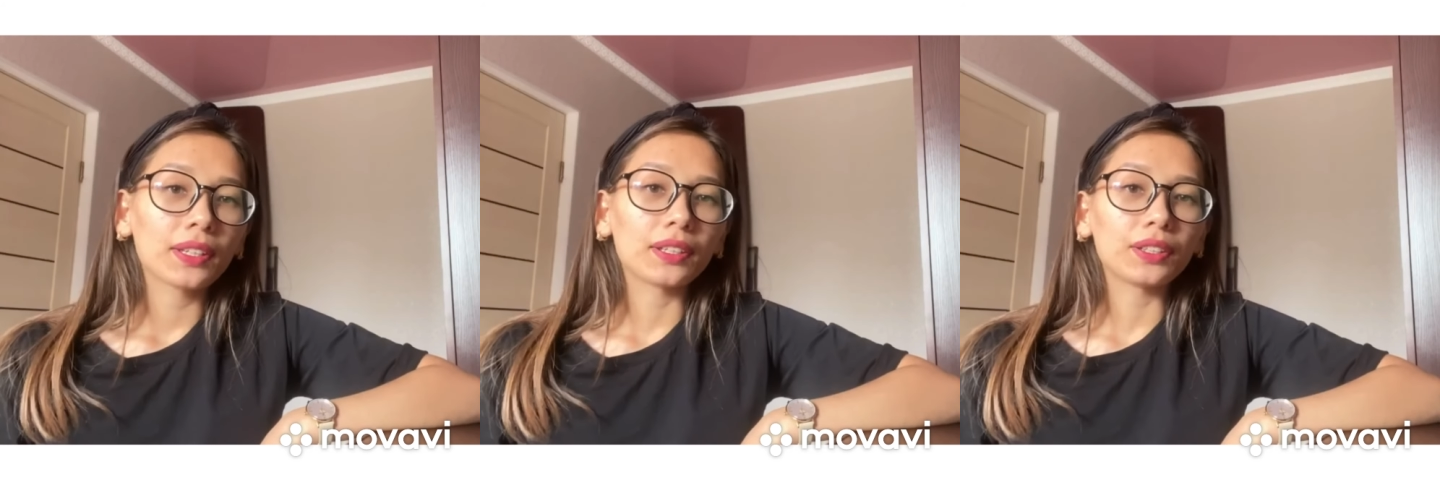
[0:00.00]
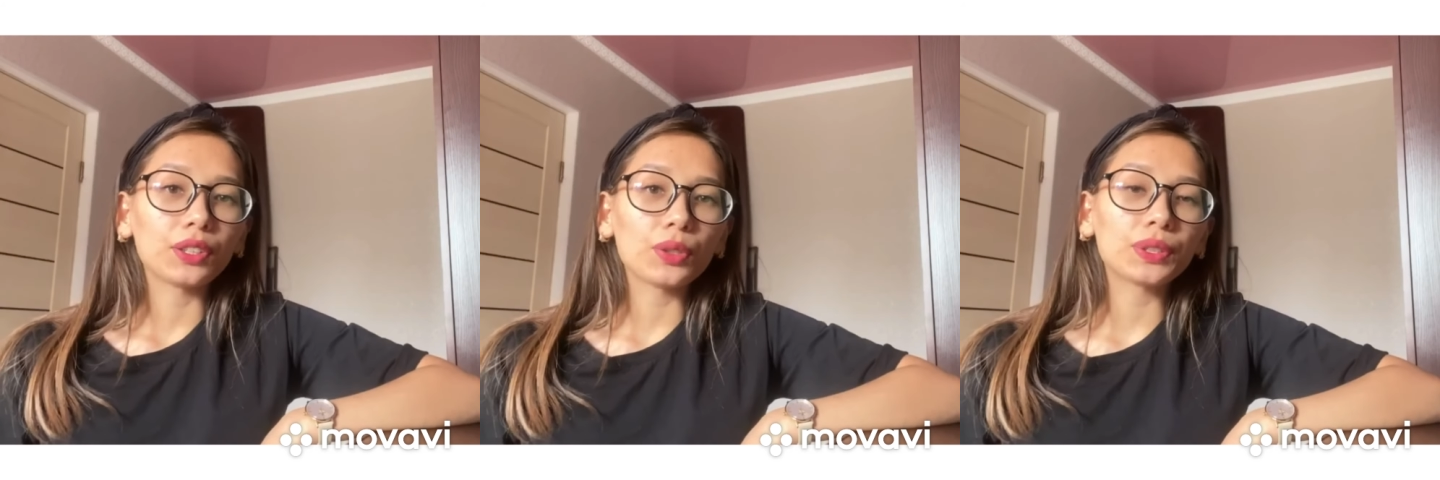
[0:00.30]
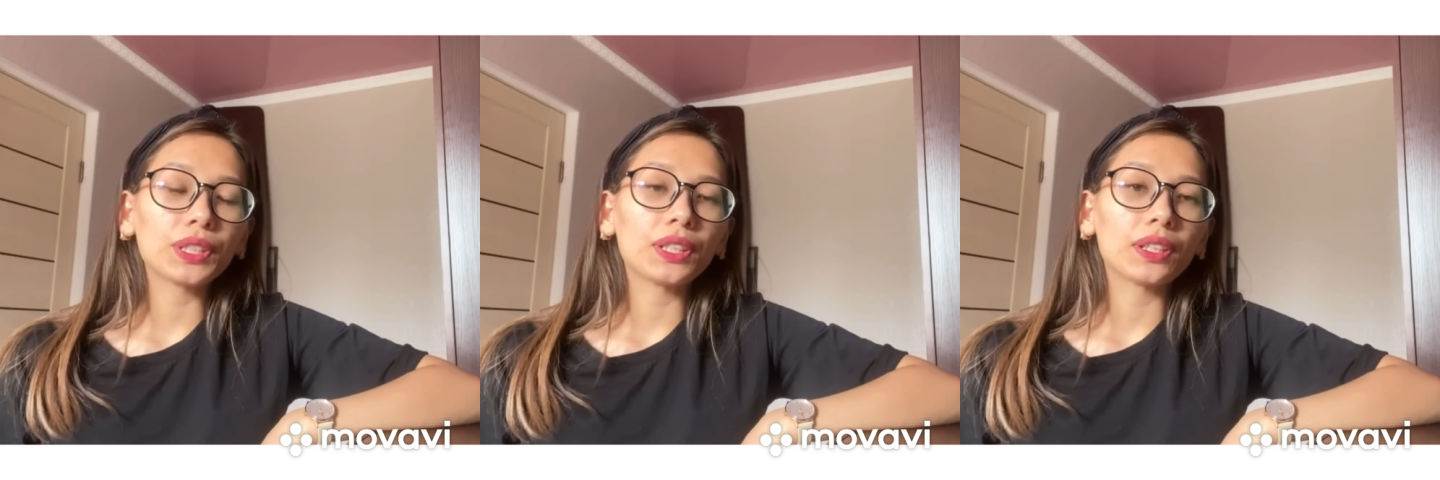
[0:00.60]

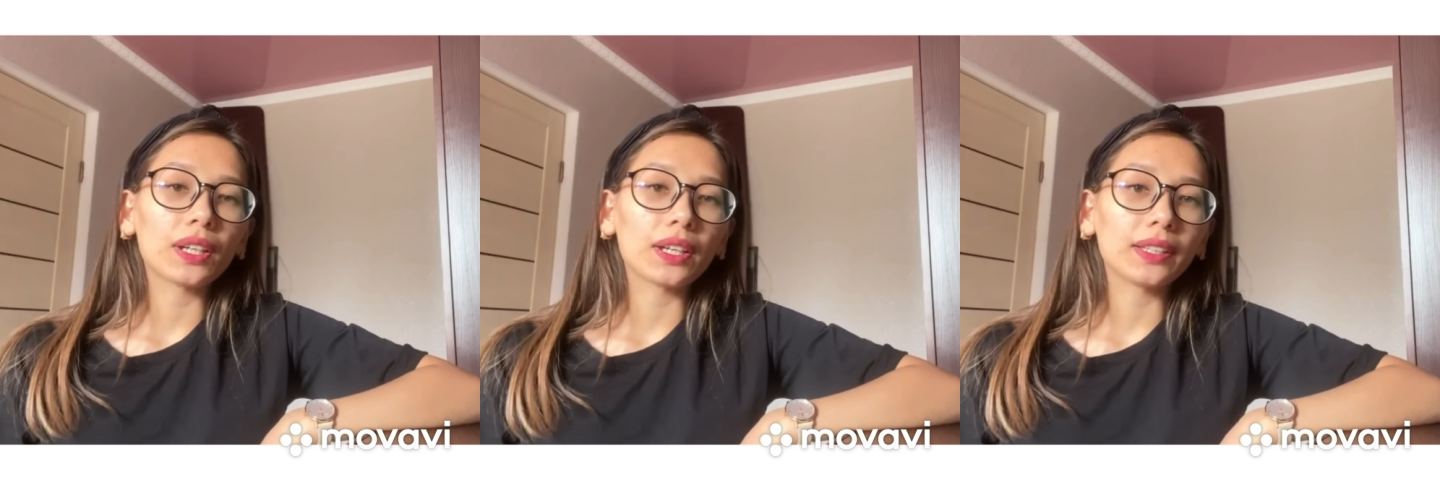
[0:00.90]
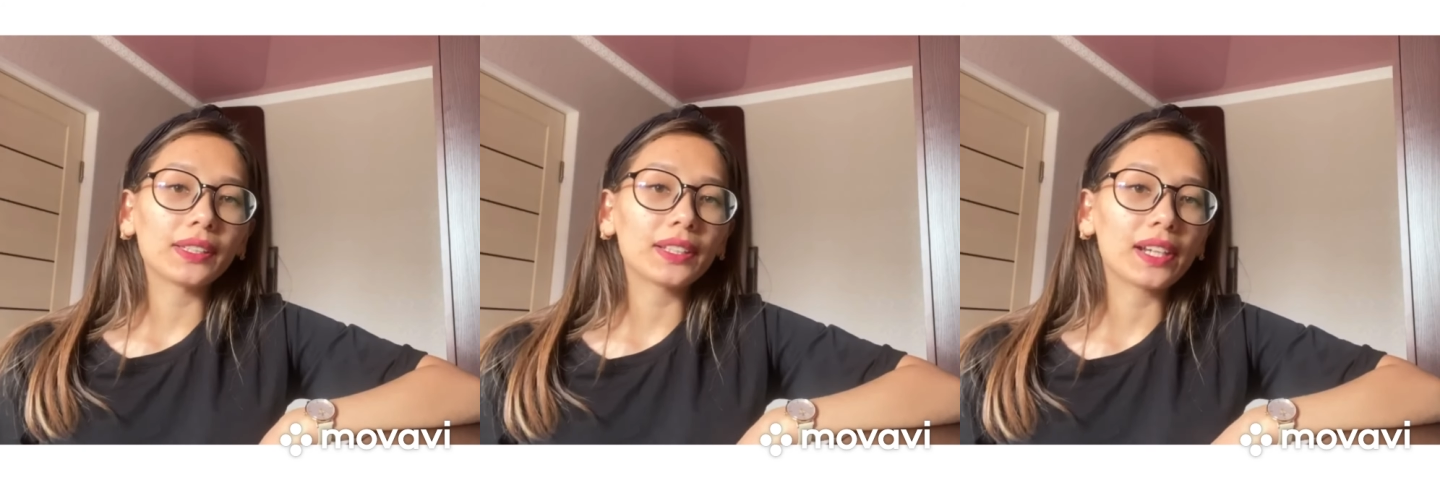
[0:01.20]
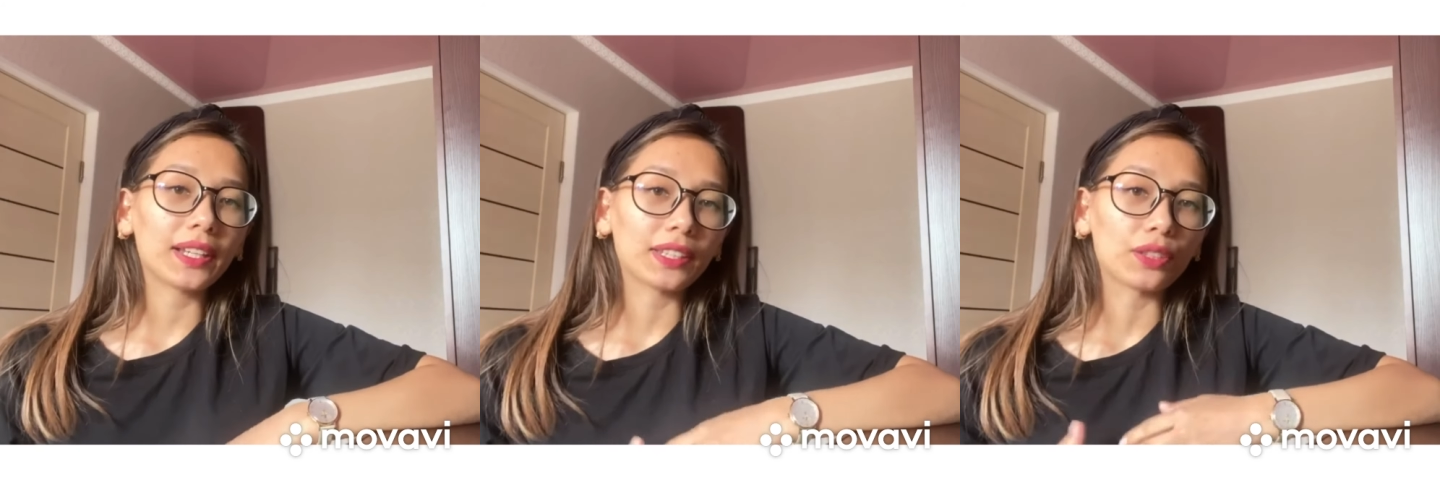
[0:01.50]
using
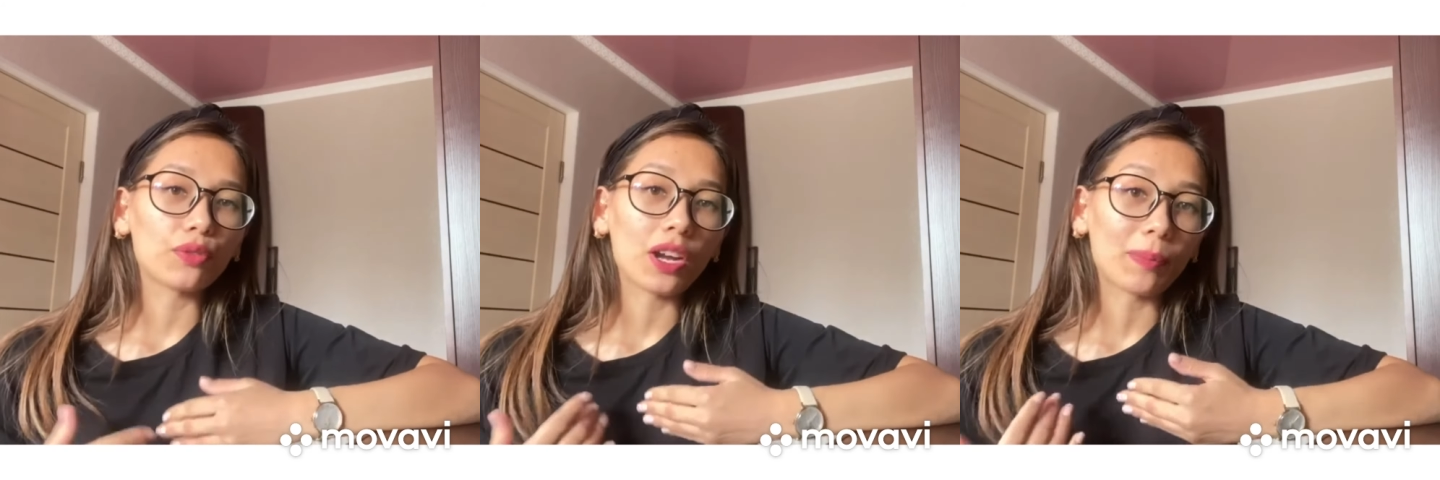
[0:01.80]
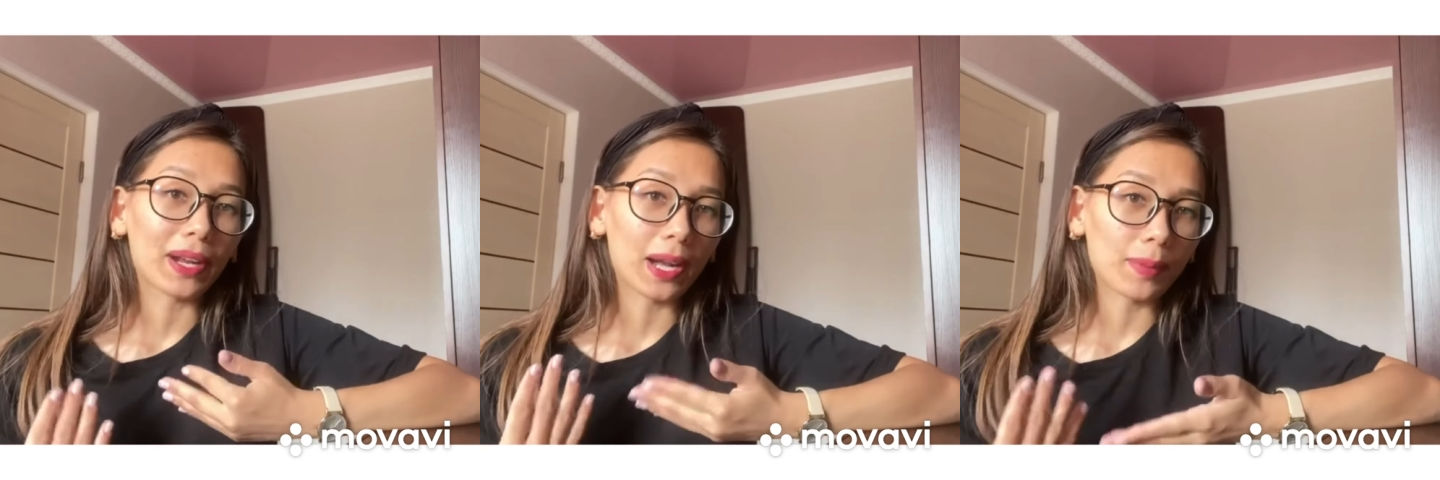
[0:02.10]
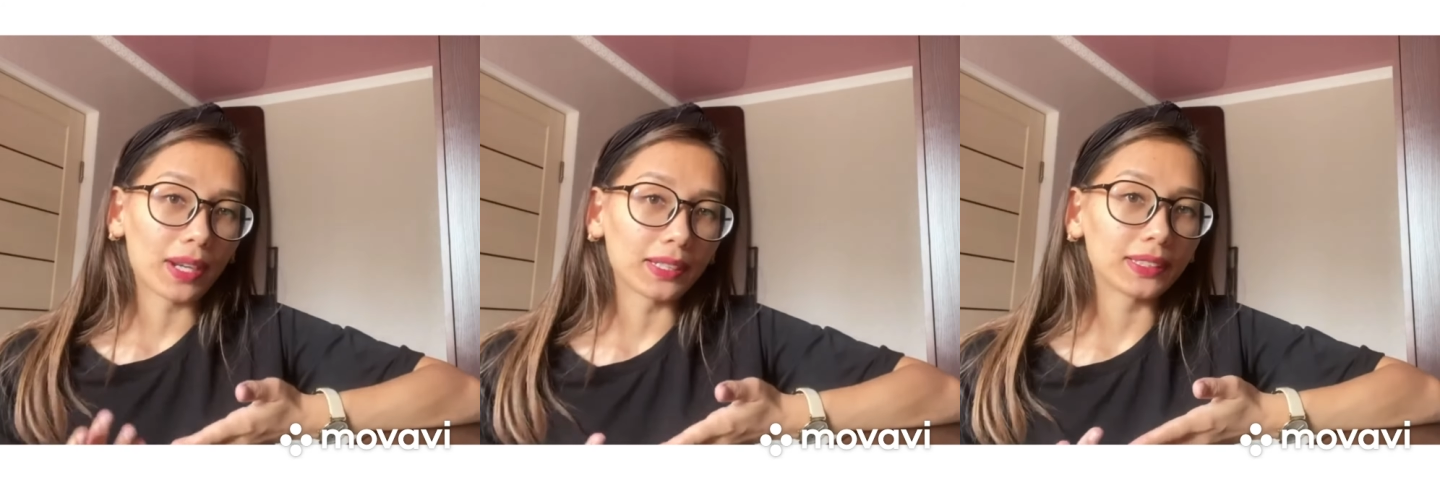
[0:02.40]
integrated web
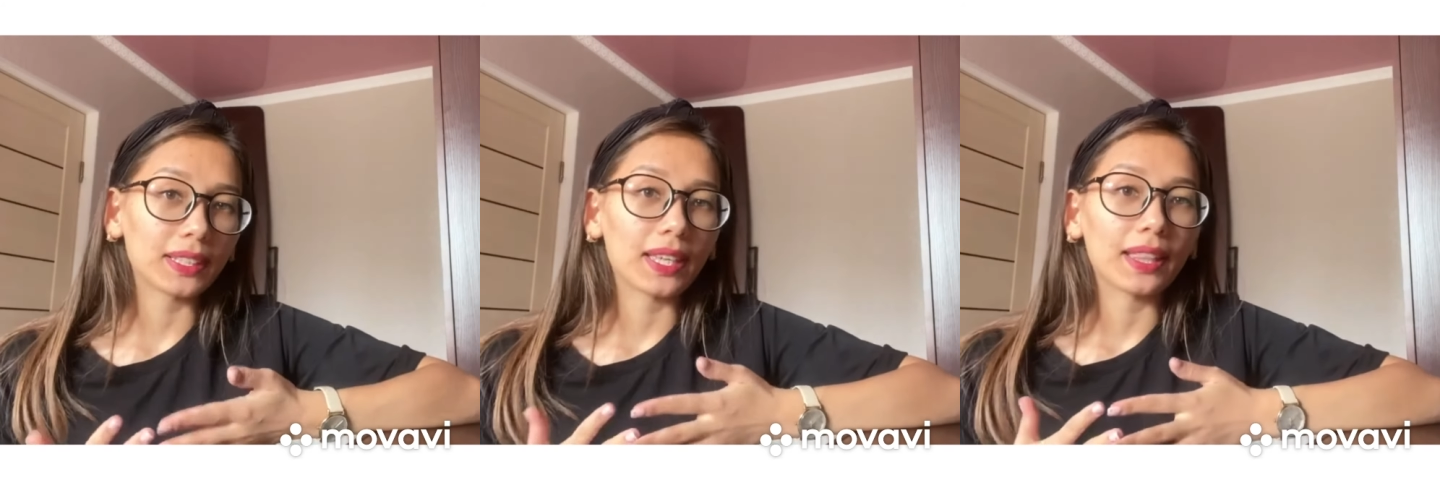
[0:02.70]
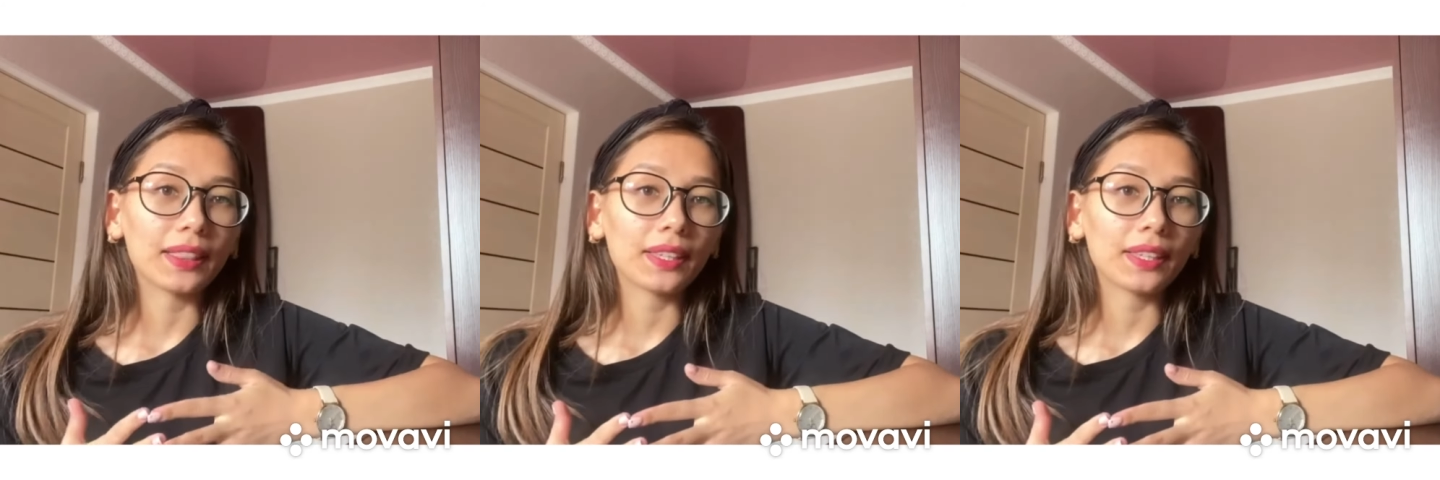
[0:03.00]
cameras and